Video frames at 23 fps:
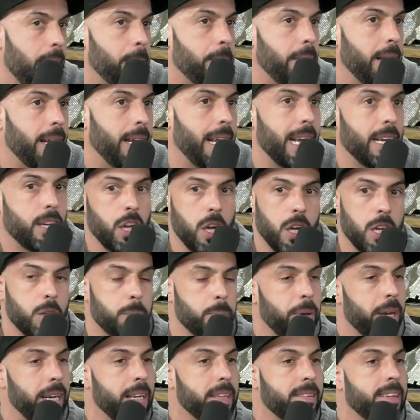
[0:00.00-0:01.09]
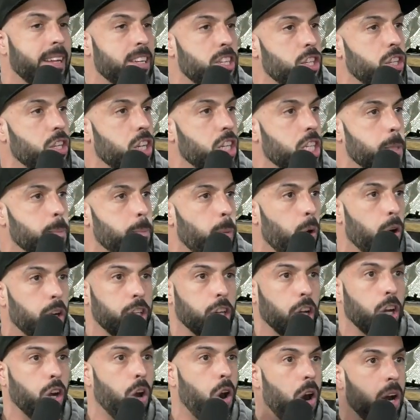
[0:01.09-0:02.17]
I'm thinking like, yeah, he's bringing attention to the sport.
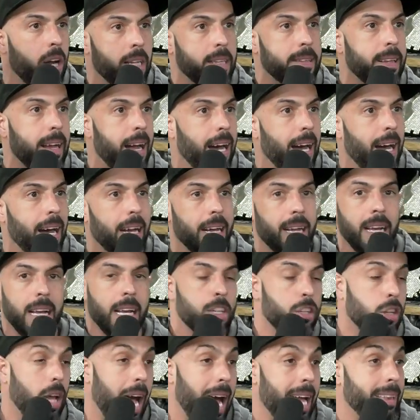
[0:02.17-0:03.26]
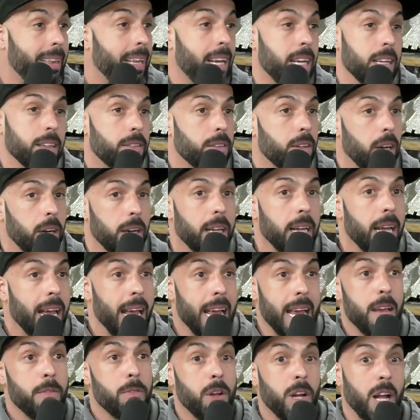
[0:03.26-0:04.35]
The card is high. So I think it's good.
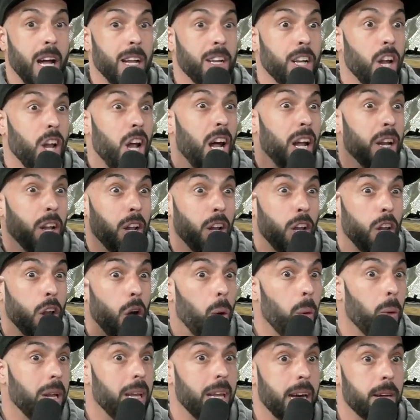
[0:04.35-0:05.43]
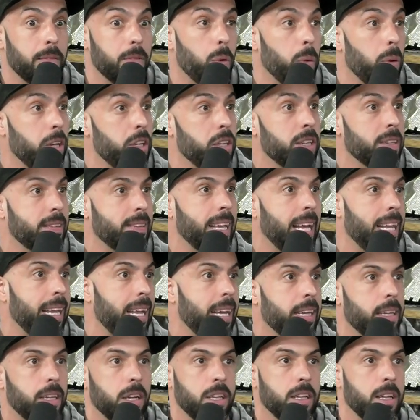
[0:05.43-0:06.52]
Even on a lower level where you just get
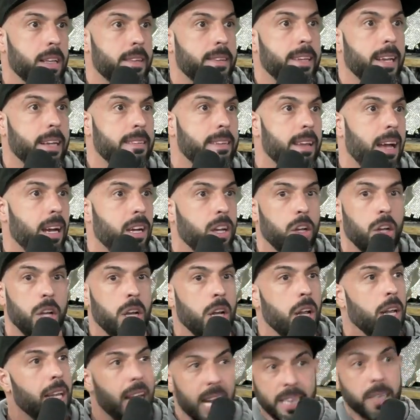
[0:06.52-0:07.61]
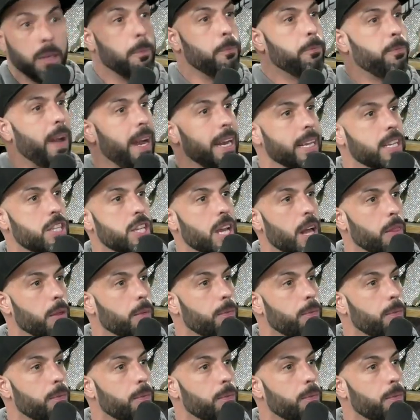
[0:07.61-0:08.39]
like a TikToker, let them fight each other.